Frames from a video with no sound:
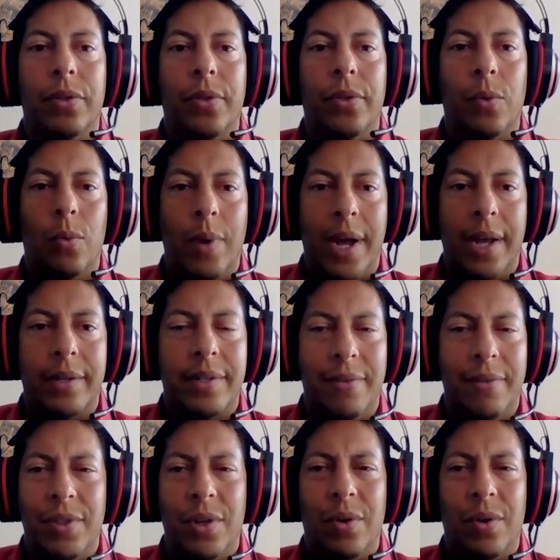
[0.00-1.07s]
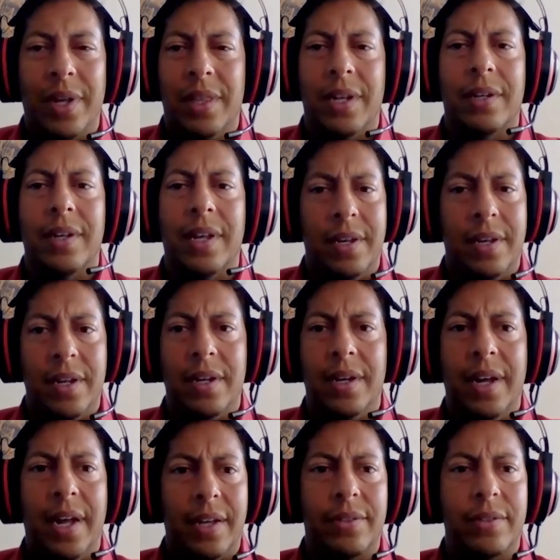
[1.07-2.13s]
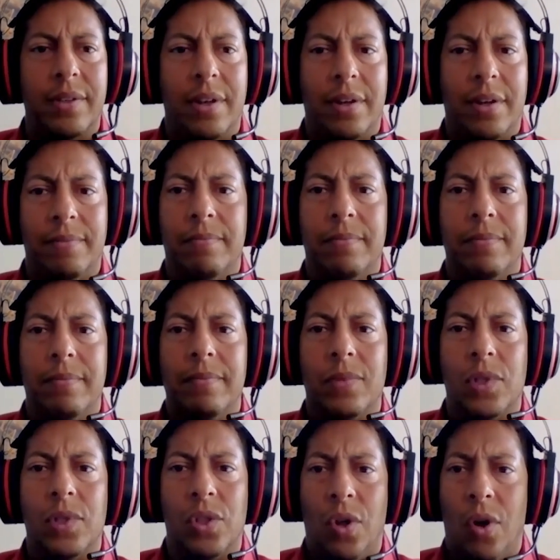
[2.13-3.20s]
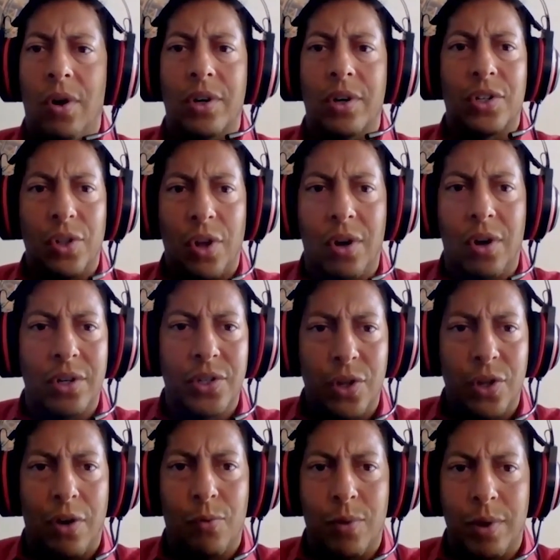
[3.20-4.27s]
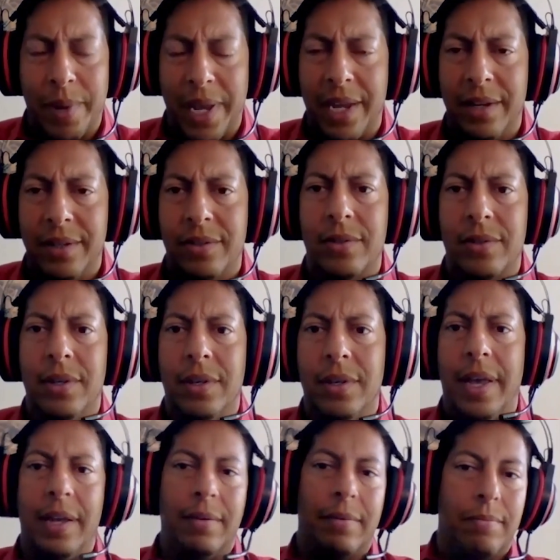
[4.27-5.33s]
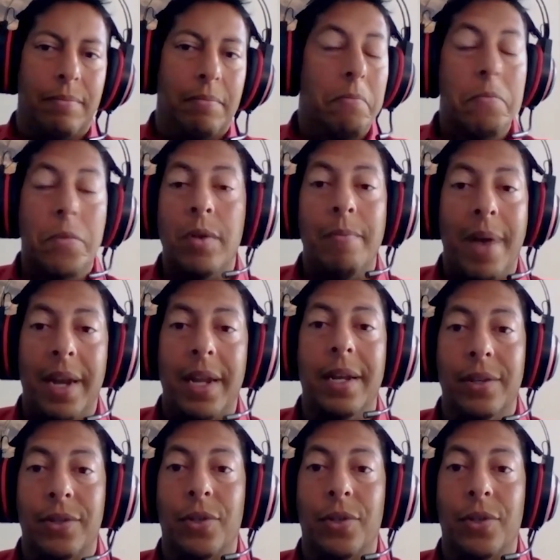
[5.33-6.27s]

the West, even though I think India has a large software base, and to many is the